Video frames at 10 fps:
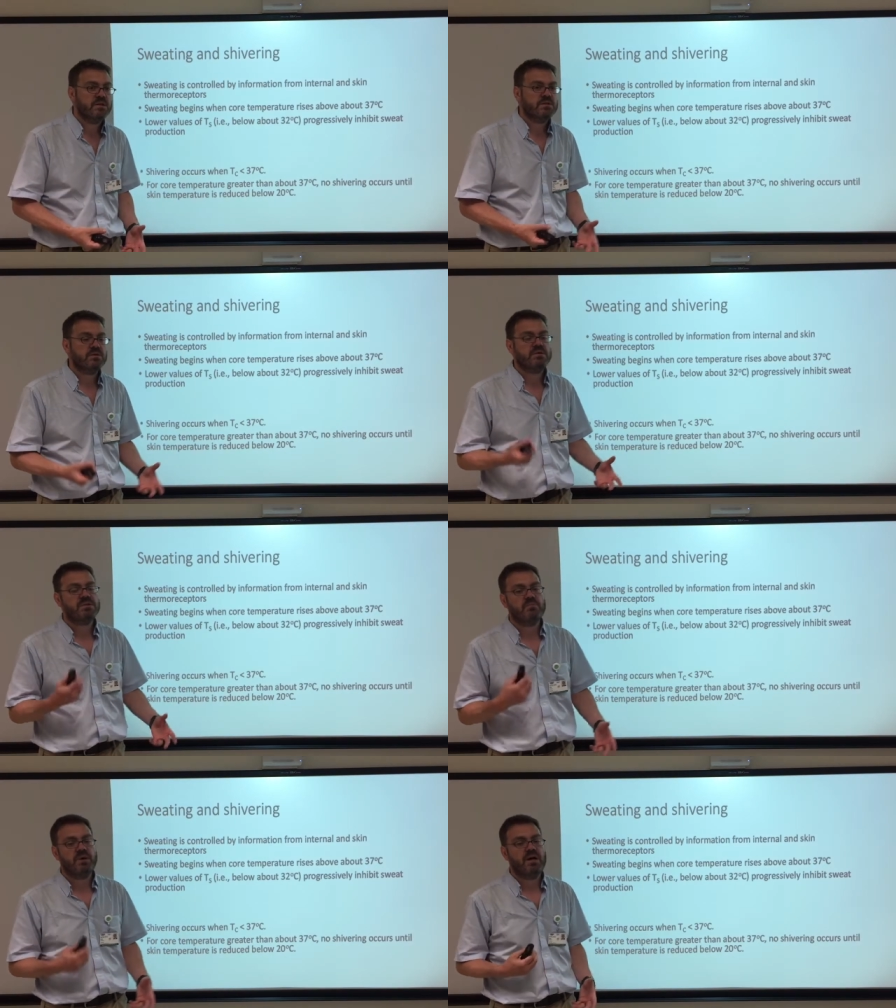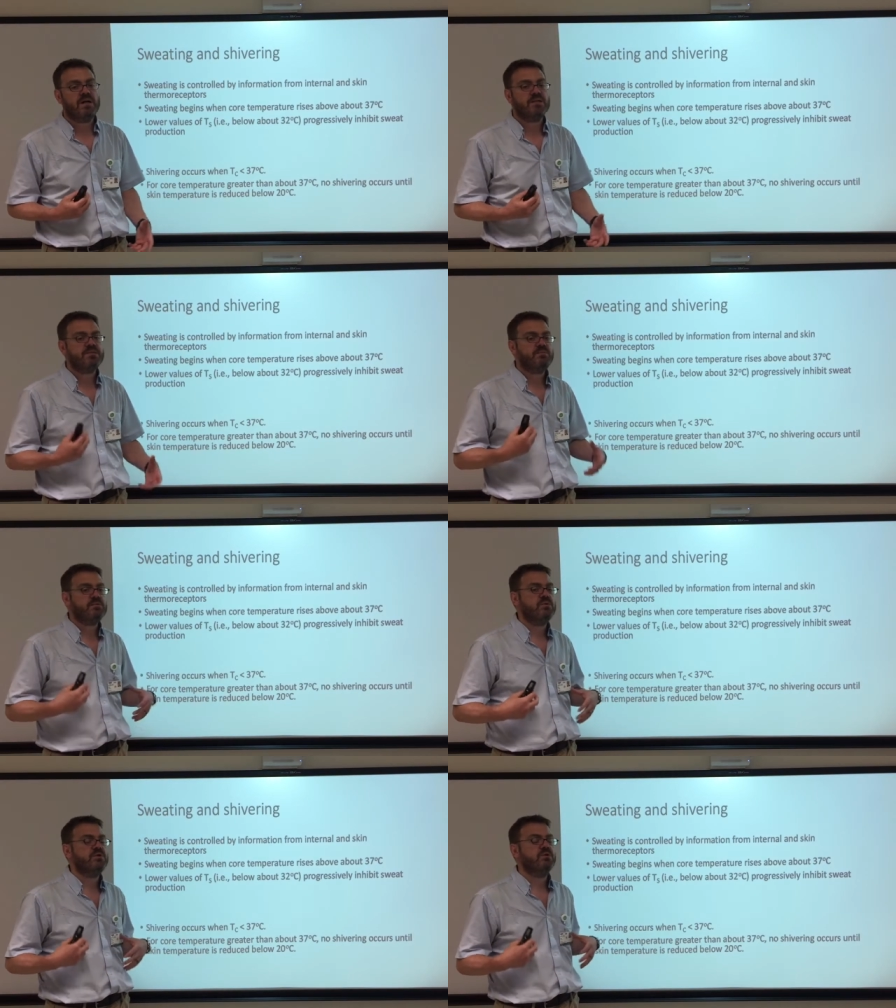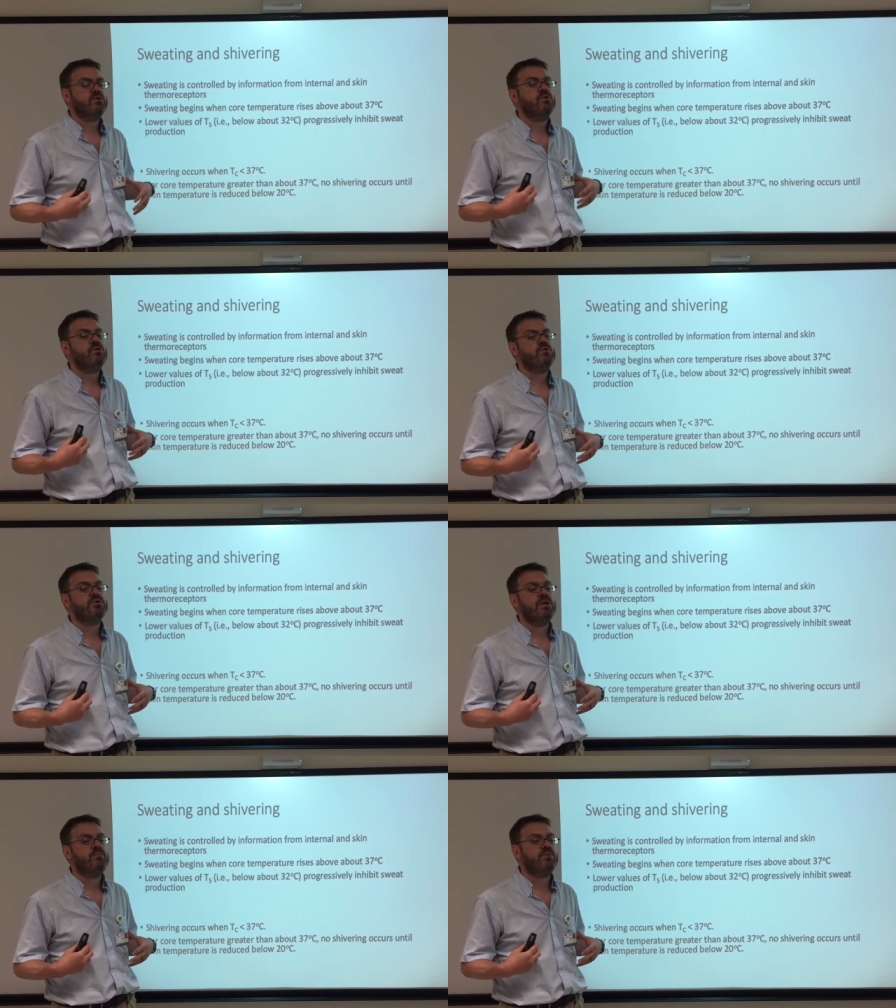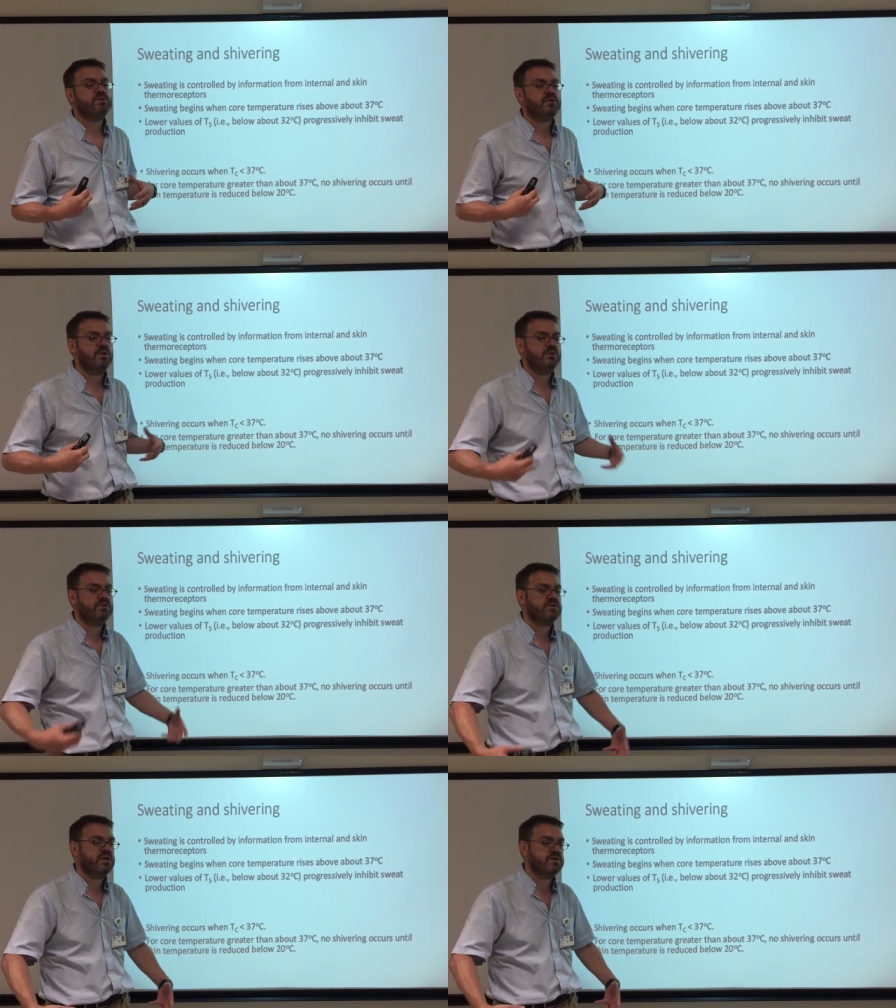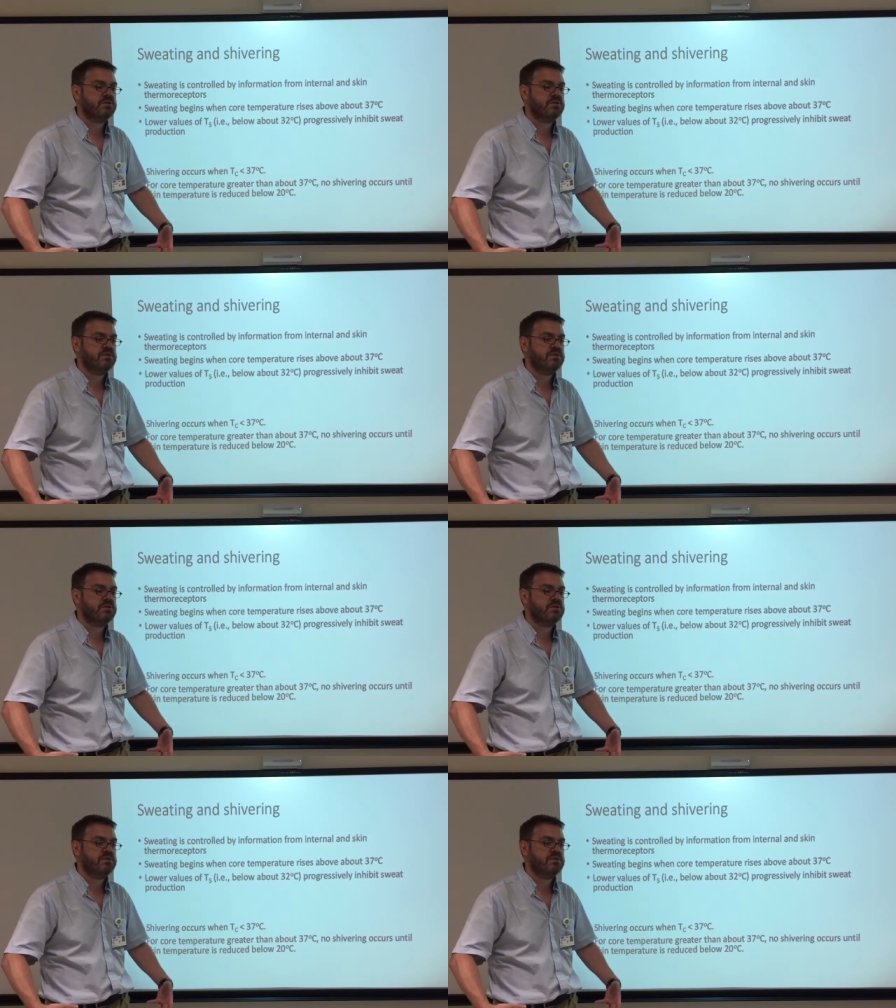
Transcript: So there's a balance between your core temperature and your skin